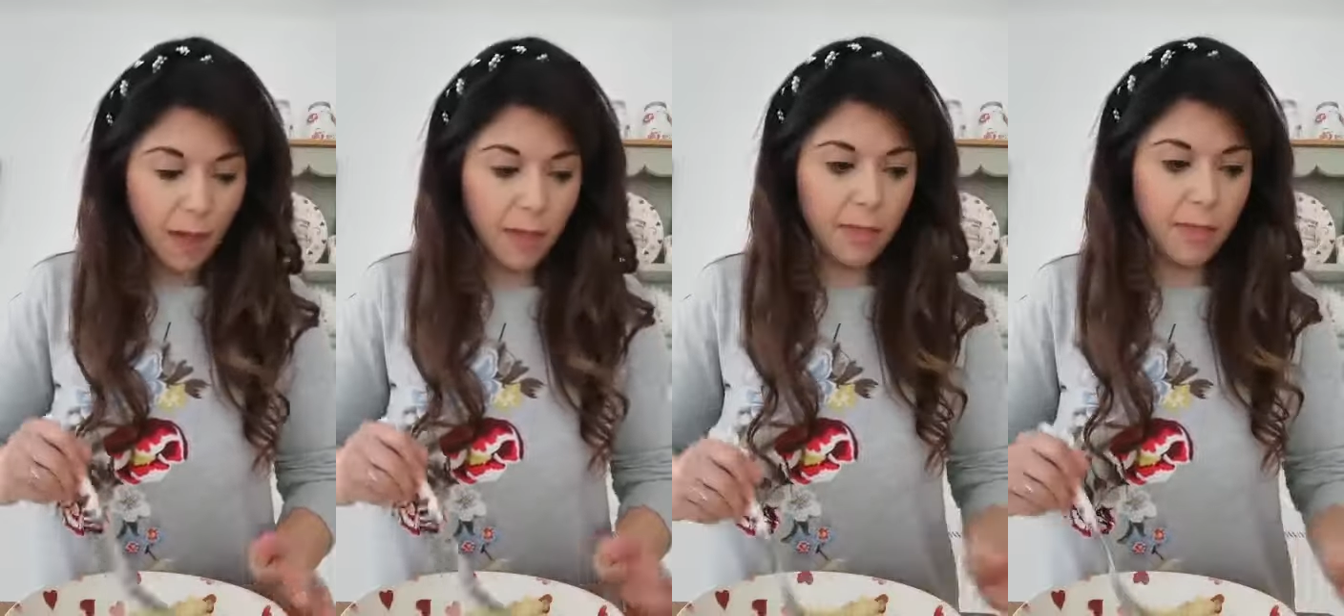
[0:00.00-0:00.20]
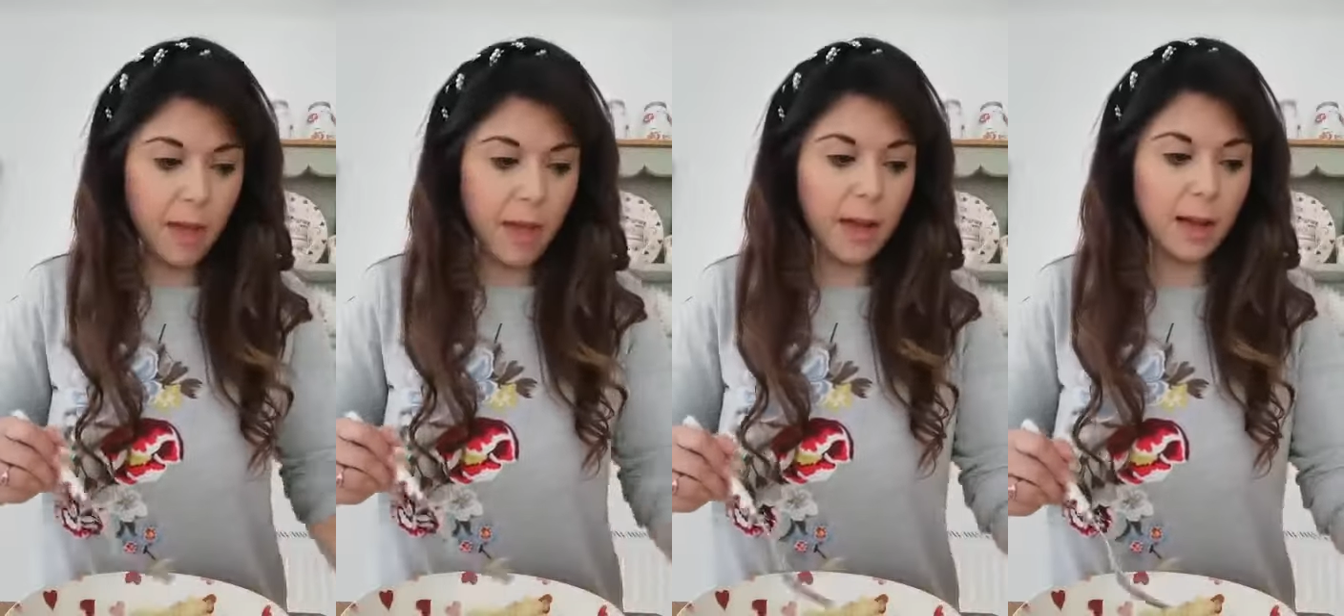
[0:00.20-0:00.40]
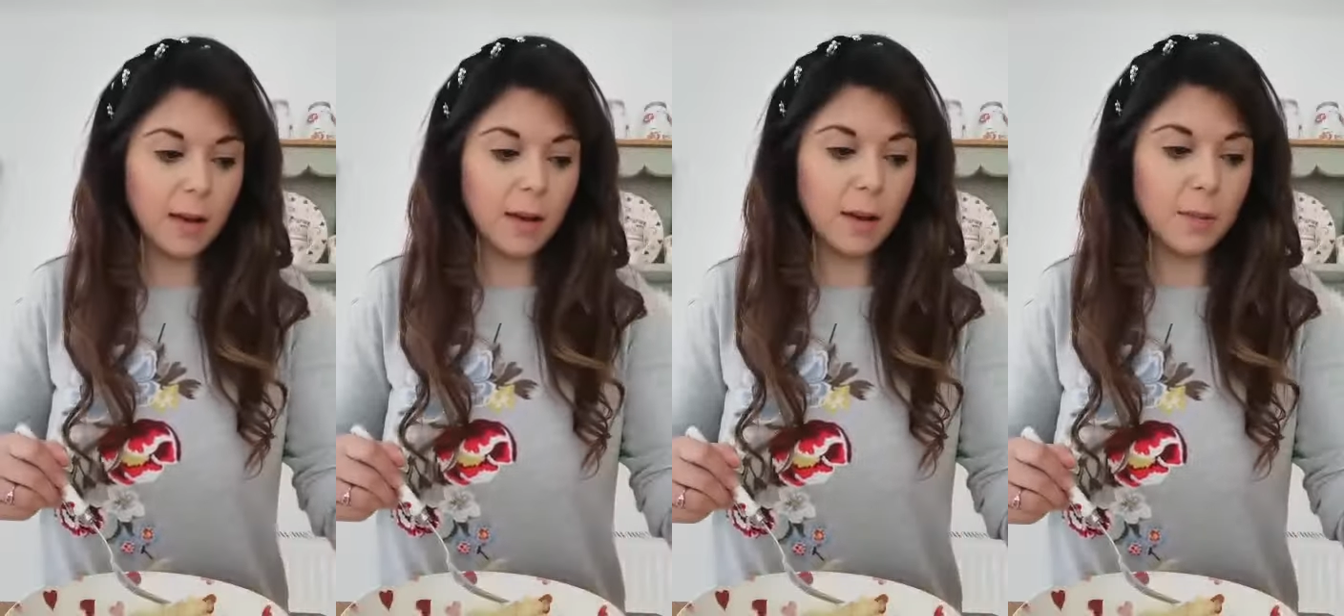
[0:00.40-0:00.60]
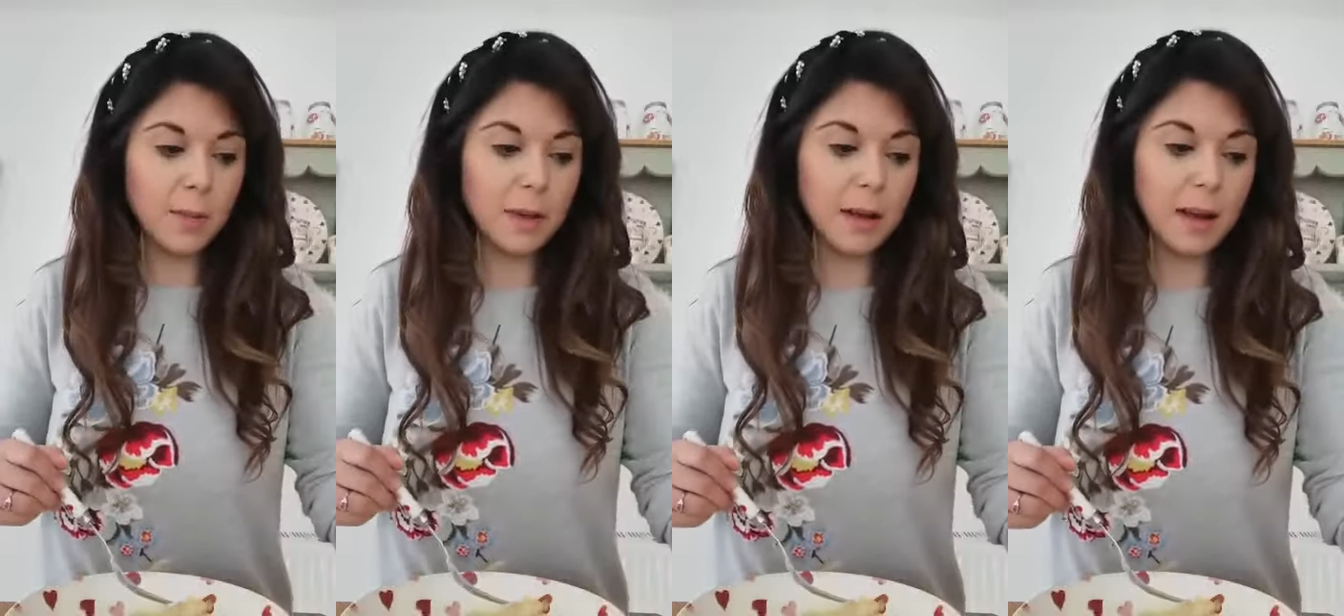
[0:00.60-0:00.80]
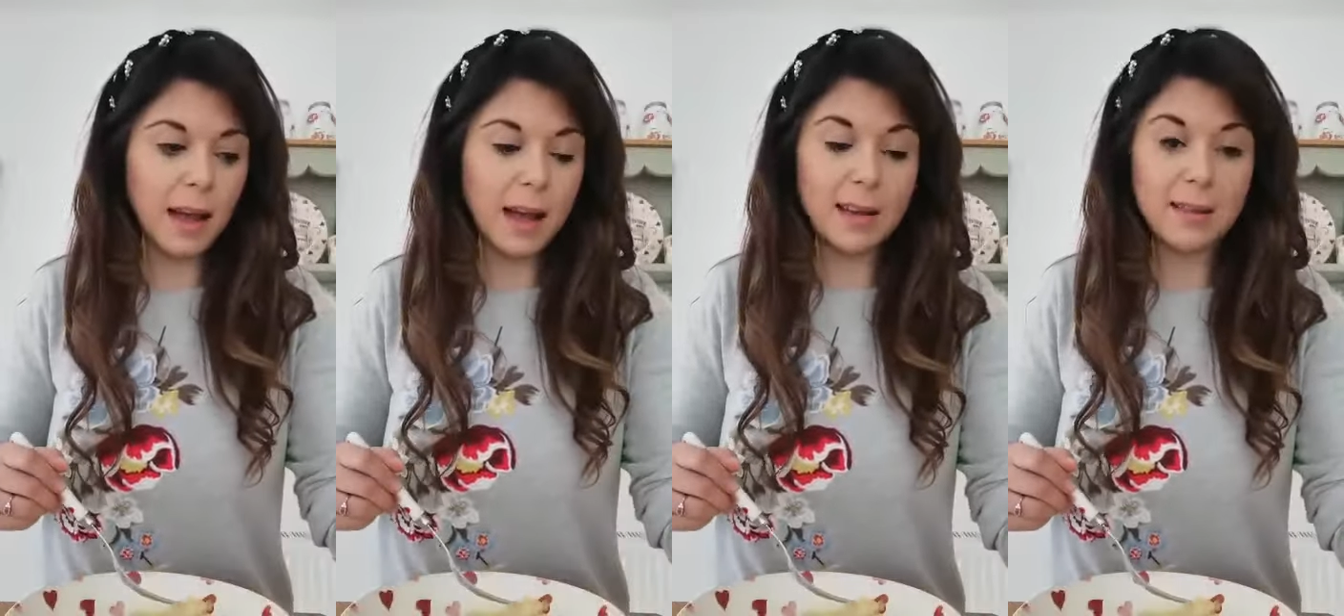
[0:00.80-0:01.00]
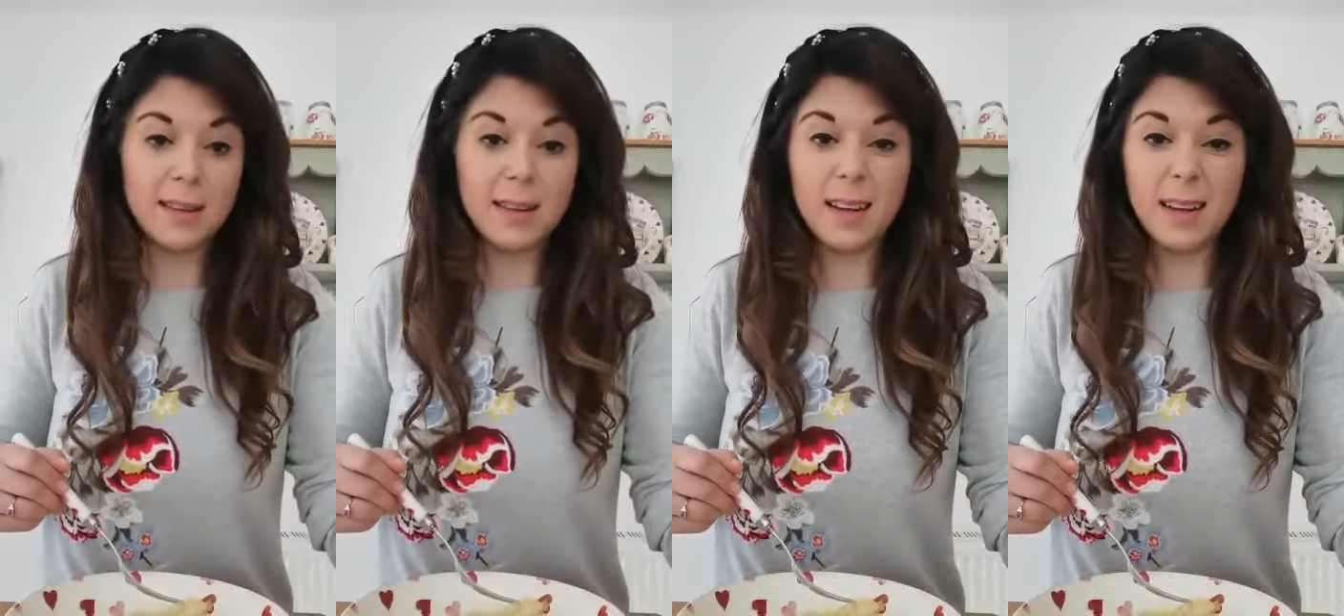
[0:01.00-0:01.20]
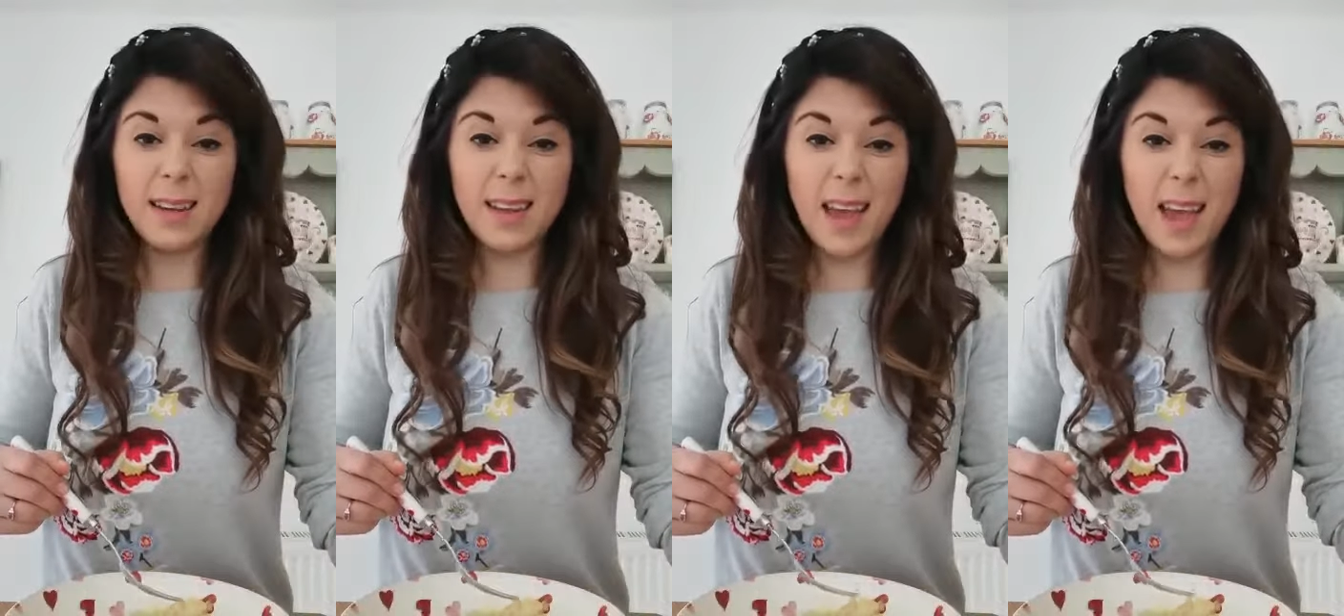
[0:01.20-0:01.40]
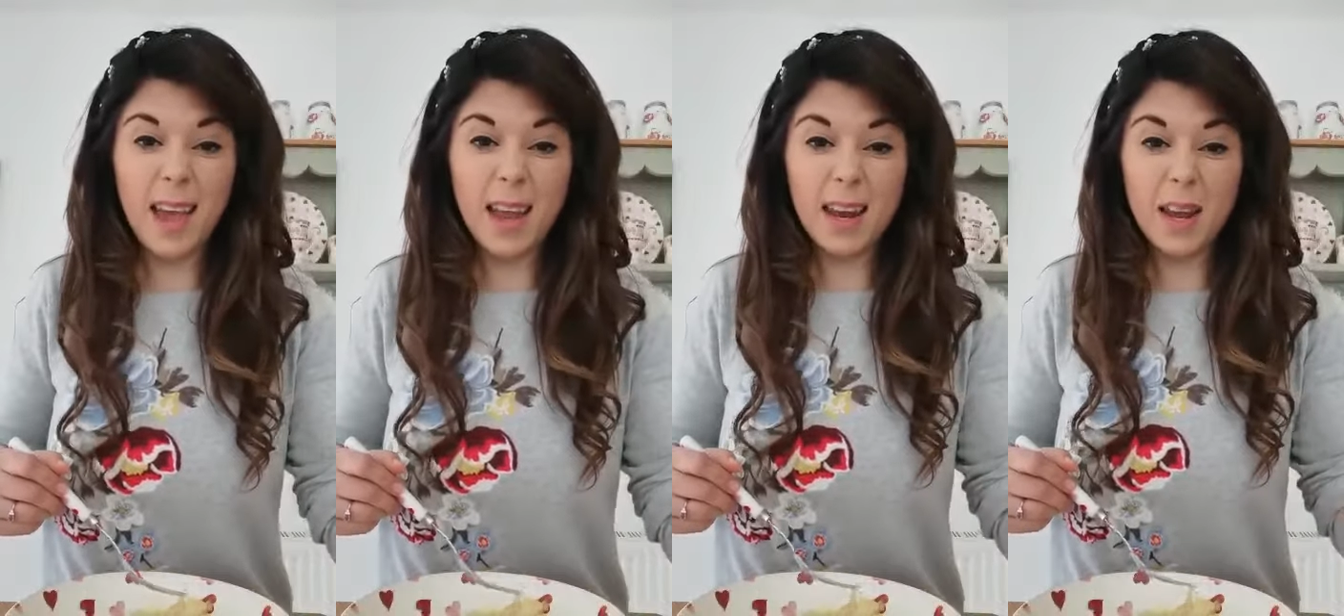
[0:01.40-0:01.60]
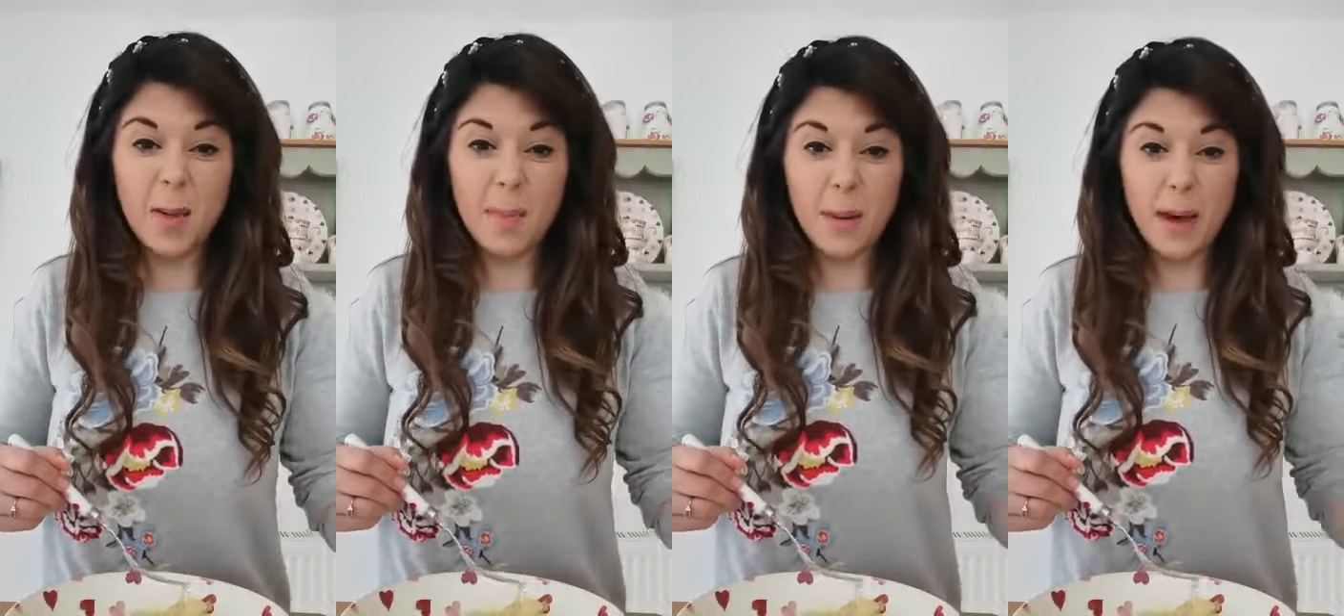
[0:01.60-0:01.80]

And then I'm gonna add in again